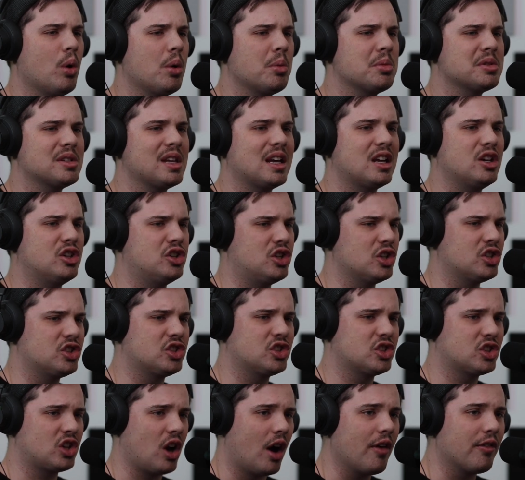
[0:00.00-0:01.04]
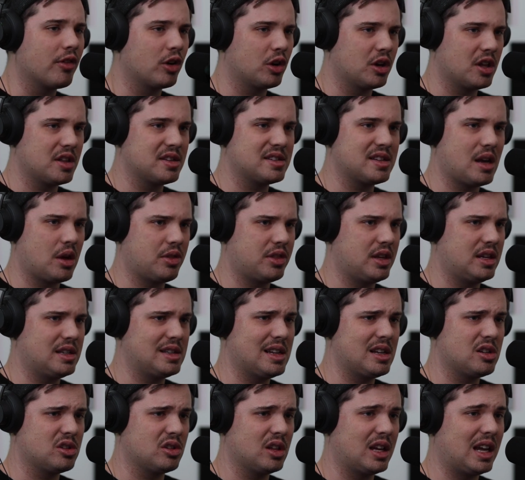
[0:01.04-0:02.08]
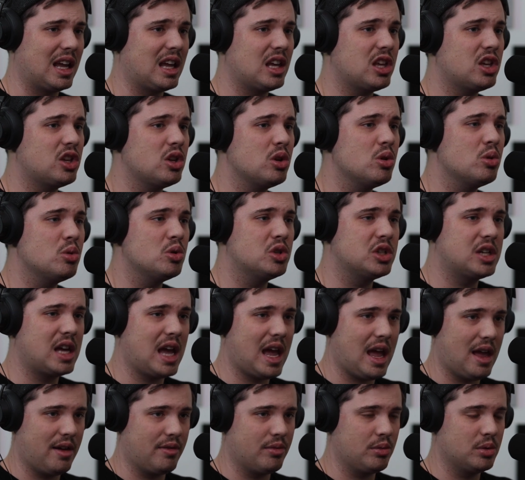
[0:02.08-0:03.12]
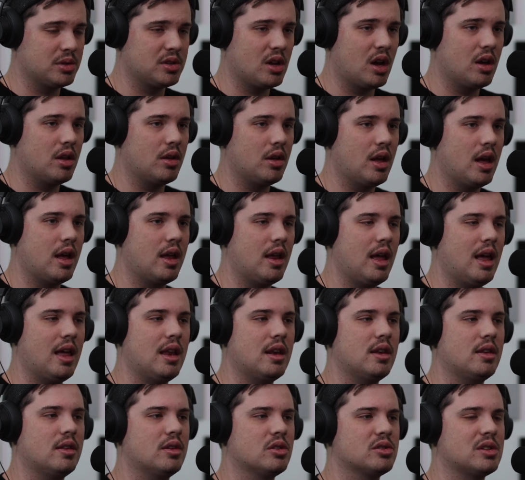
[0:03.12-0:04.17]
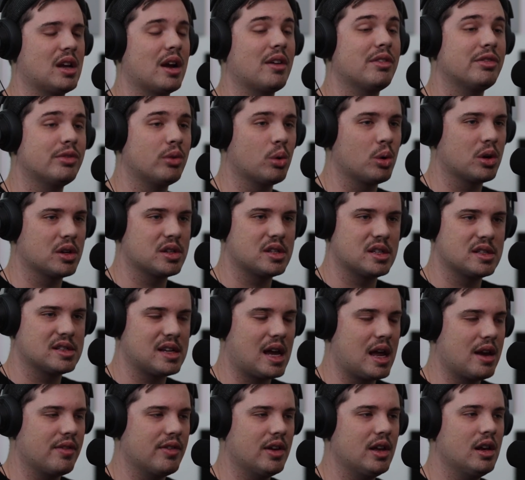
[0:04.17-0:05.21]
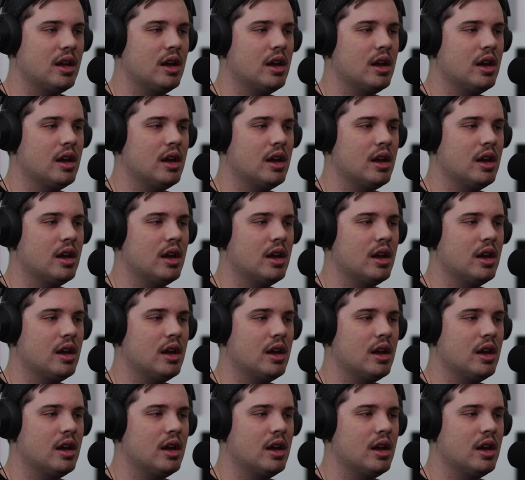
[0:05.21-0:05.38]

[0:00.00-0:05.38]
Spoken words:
one was discovered in Southeast Asia, a huge cave was, and there's a forest inside of it.